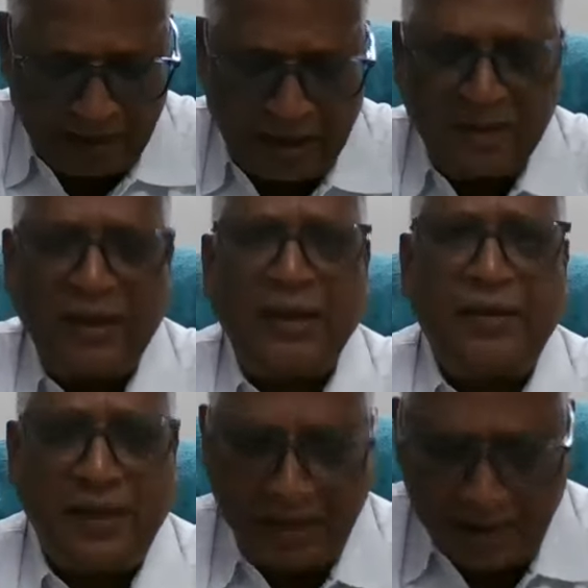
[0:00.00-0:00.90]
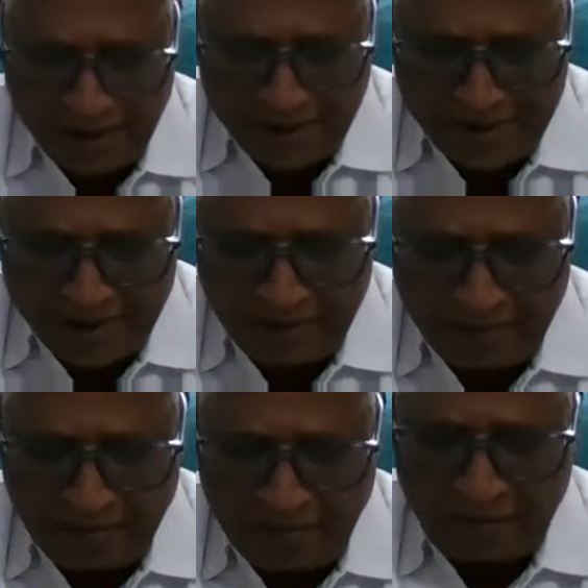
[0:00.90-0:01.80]
and a
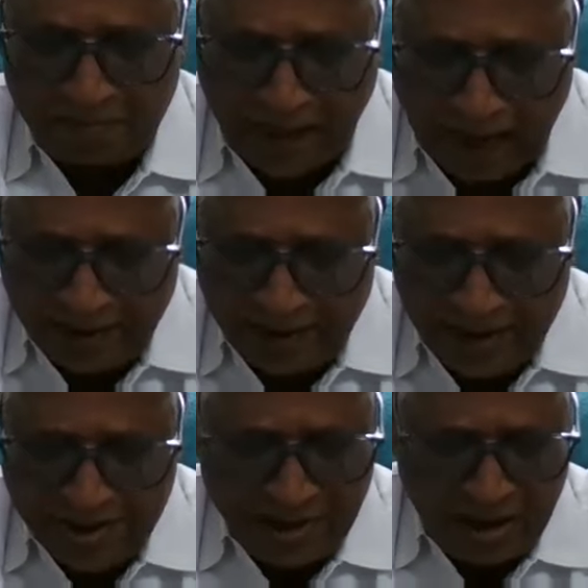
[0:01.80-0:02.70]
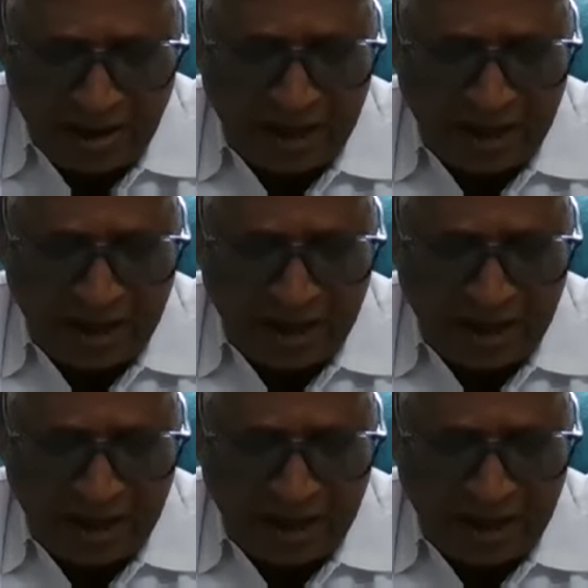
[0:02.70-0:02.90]
theoretician, practitioner